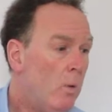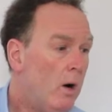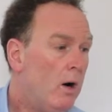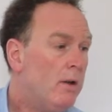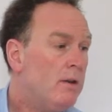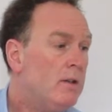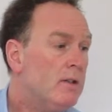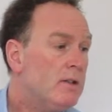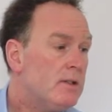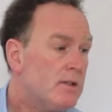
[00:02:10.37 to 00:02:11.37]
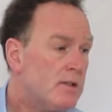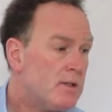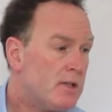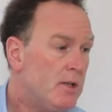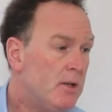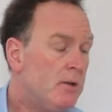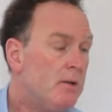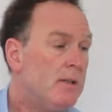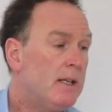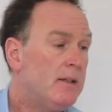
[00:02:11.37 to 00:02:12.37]
1, 2,
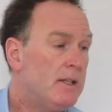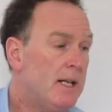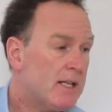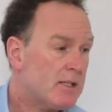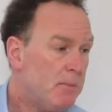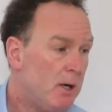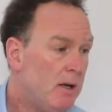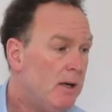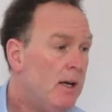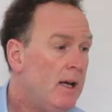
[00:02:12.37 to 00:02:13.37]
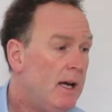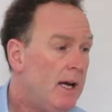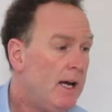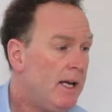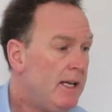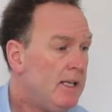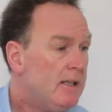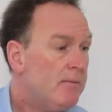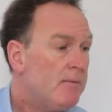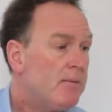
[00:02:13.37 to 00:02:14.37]
then the next bar, A,
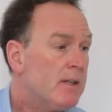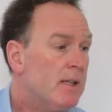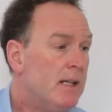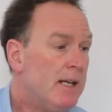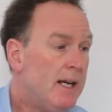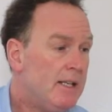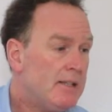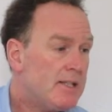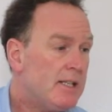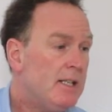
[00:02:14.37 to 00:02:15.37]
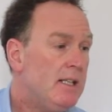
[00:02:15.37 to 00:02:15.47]
then A and C,